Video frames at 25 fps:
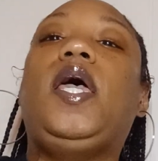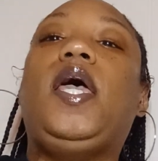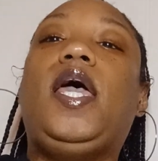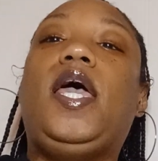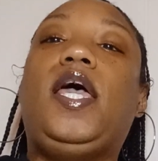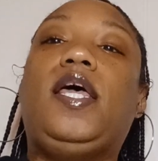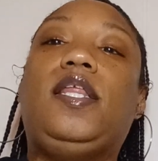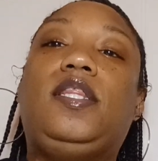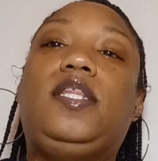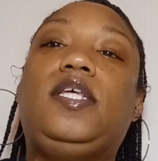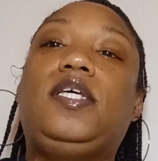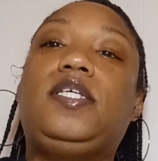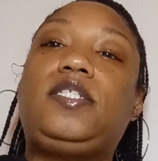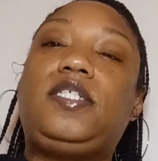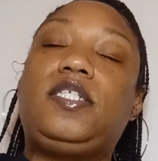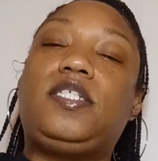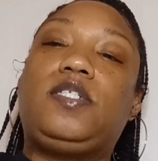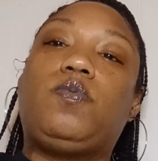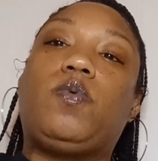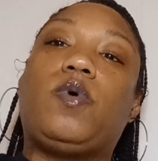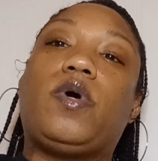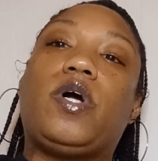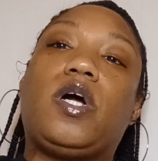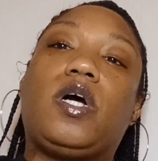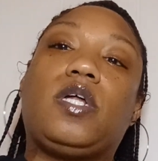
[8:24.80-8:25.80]
And this is
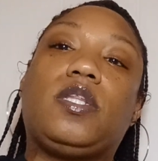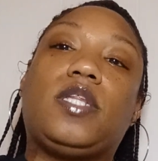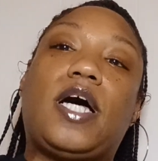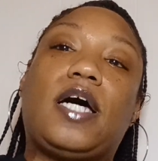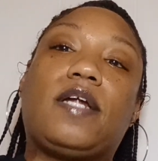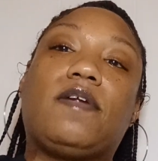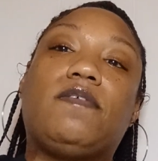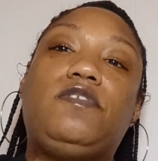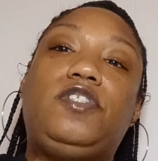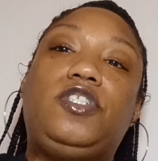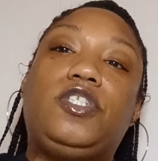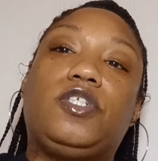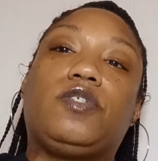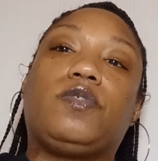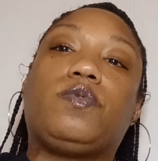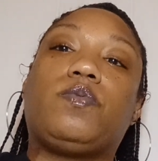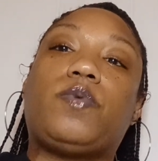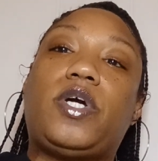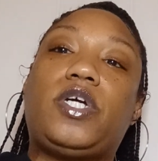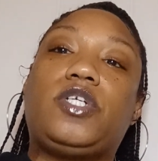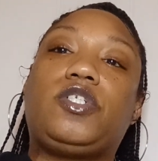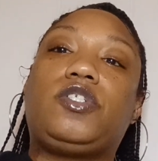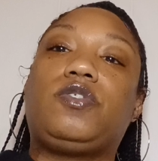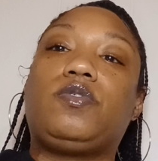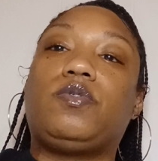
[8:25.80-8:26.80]
where a lot of
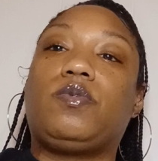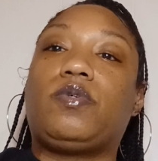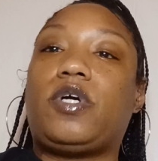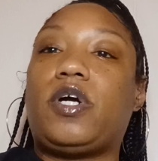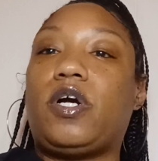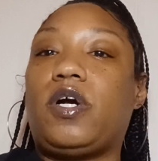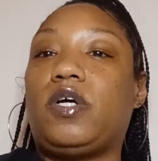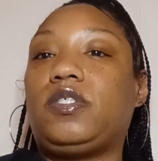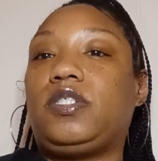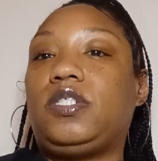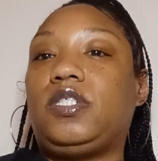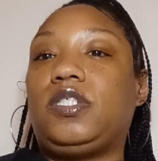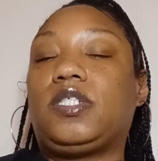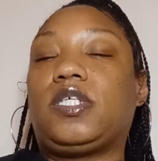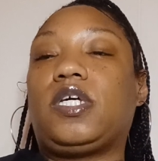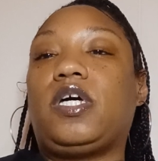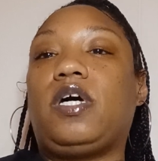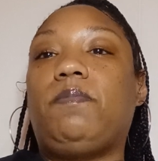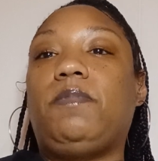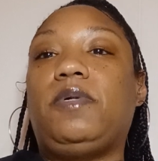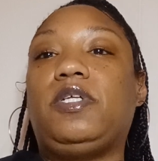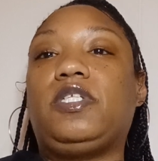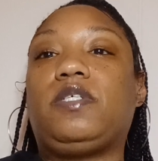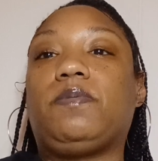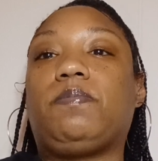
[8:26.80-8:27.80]
generational curses
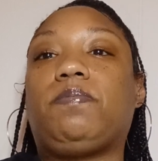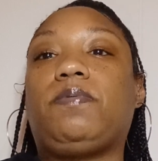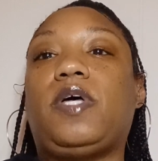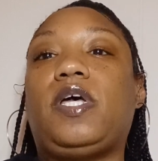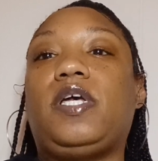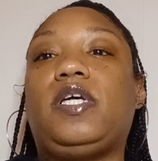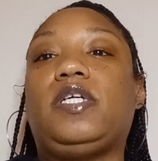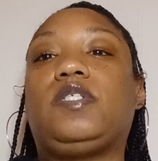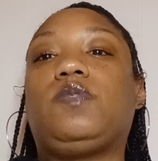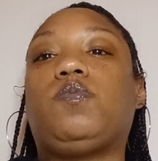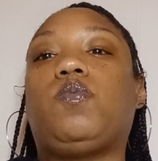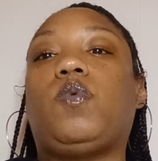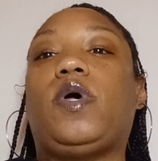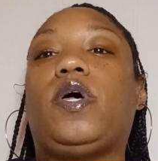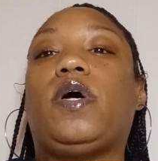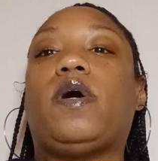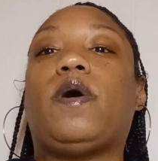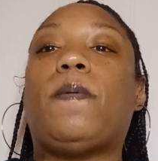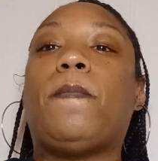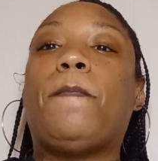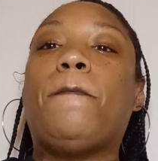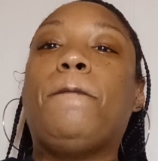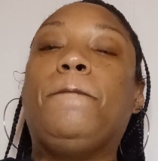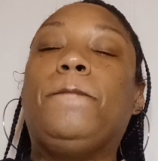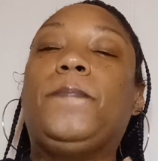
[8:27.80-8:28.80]
come into play as
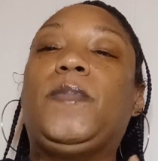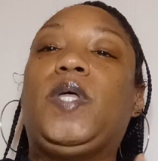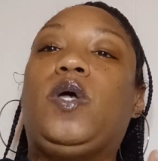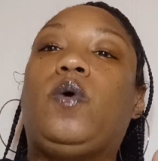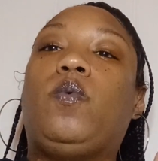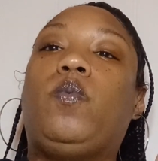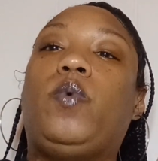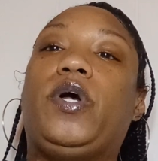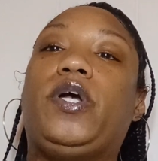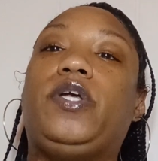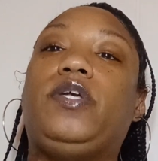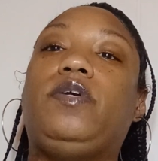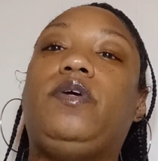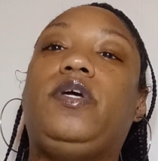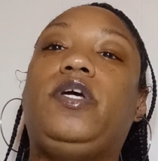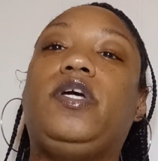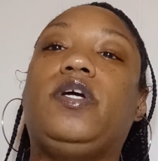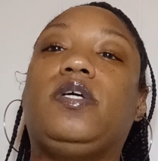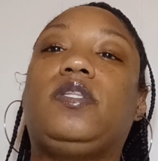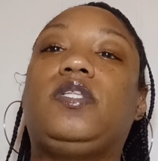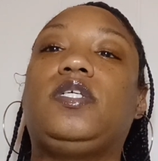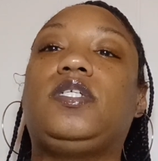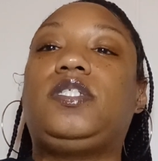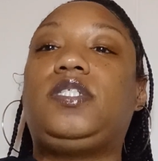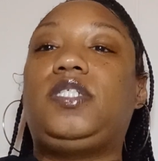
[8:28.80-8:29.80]
well, where you
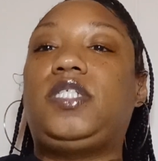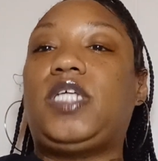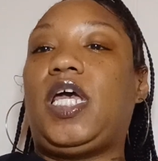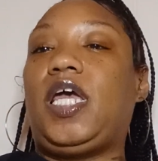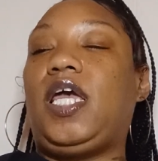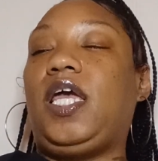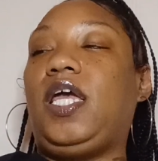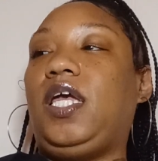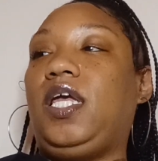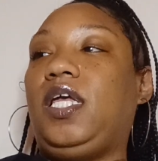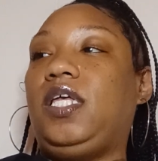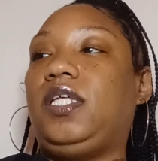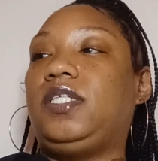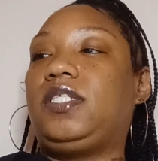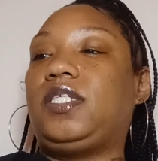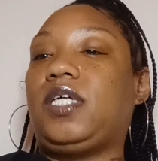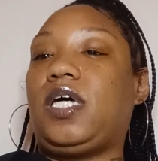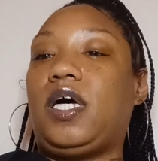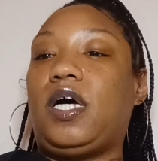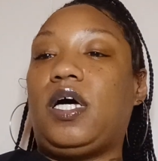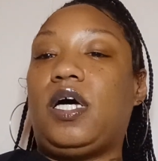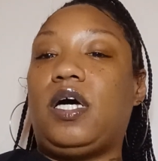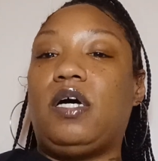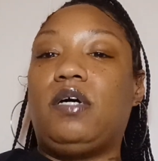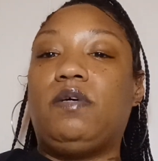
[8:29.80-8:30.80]
hear the sayings,
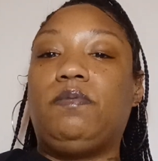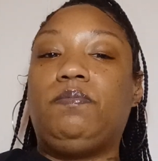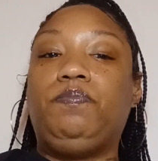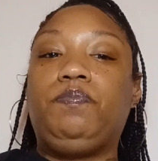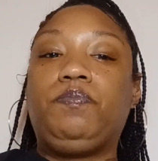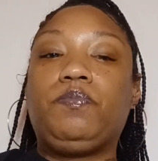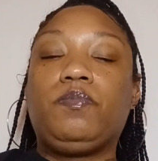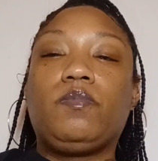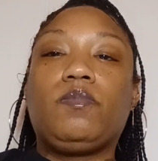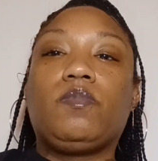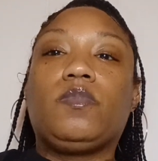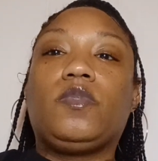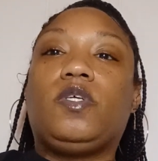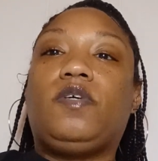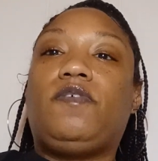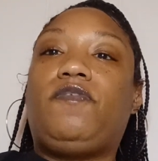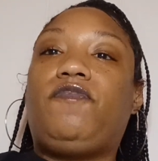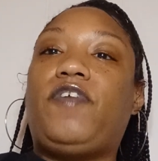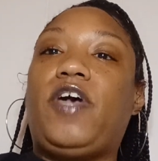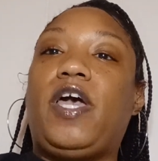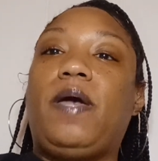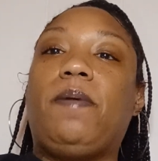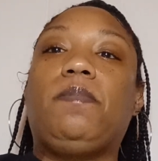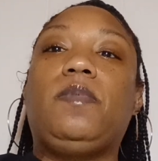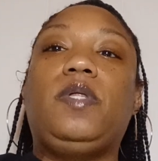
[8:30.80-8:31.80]
um,
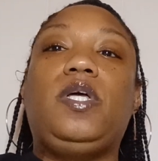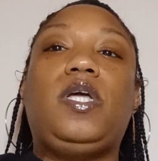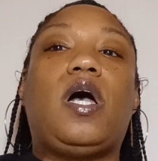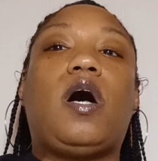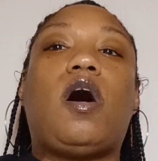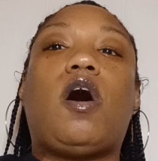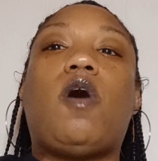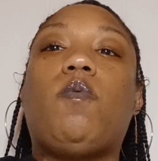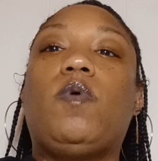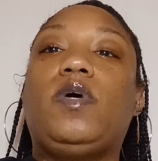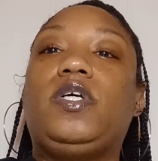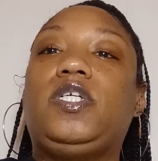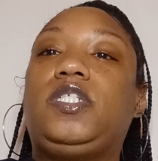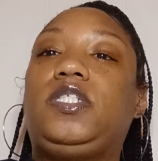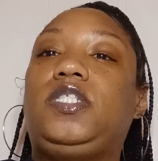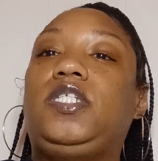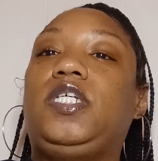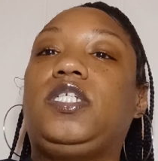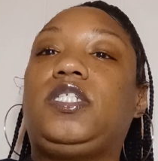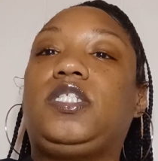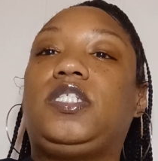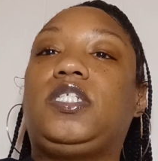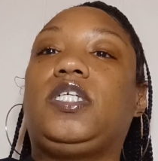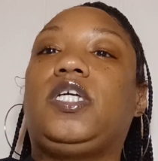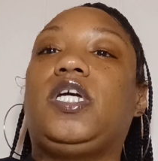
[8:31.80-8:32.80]
family always
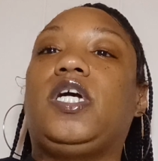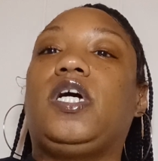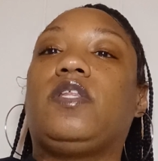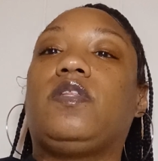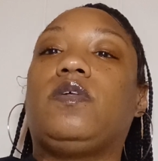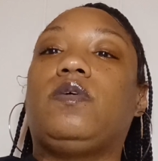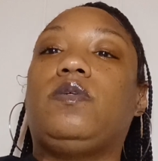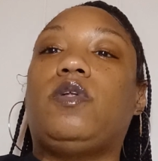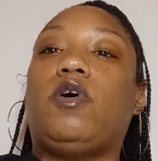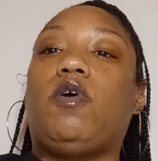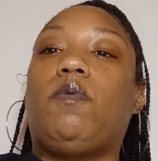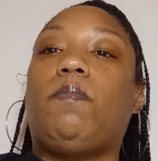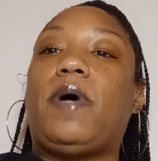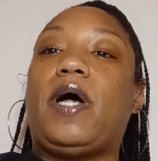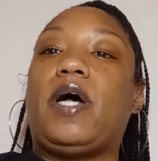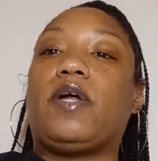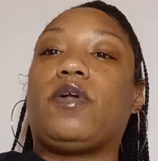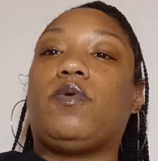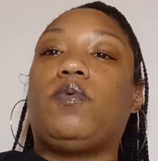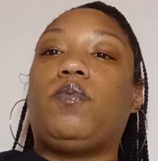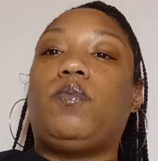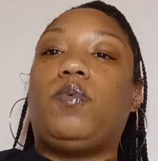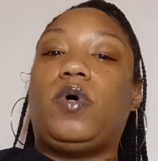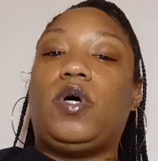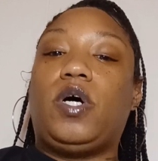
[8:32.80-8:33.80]
stick together no
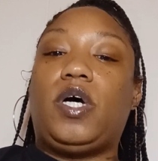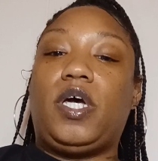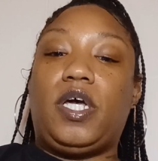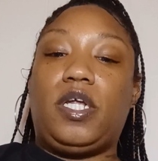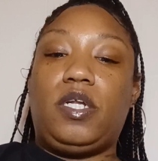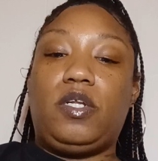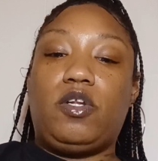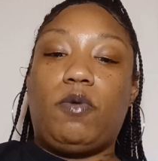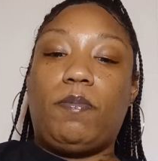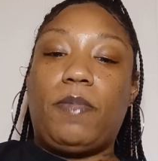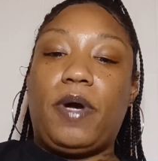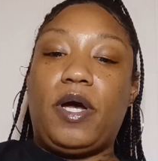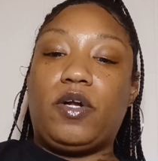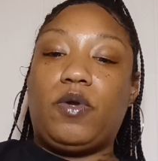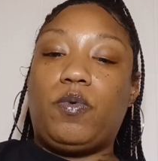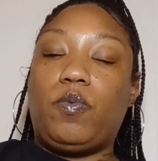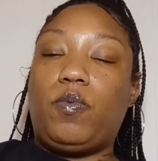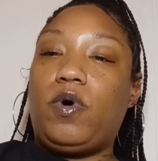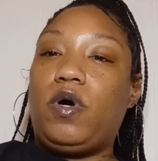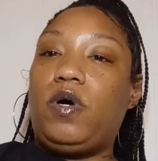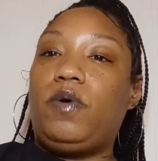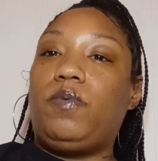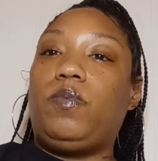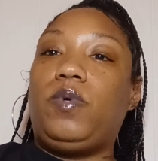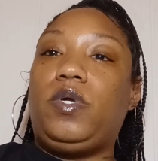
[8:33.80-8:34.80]
matter what, no matter
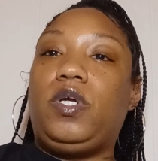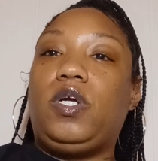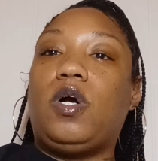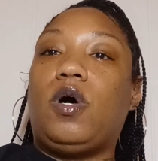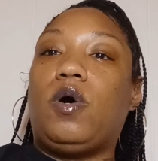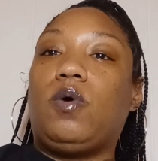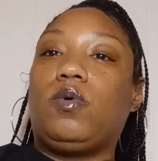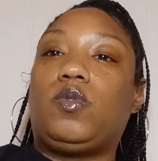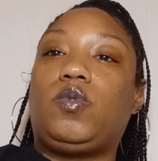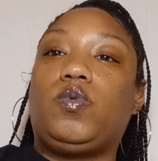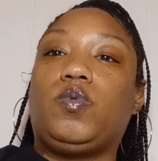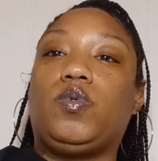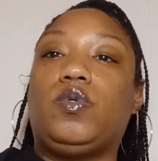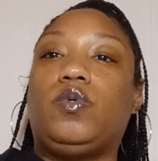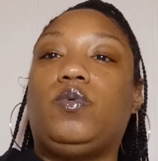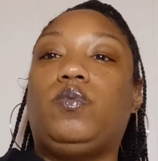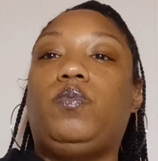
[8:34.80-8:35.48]
what we go through.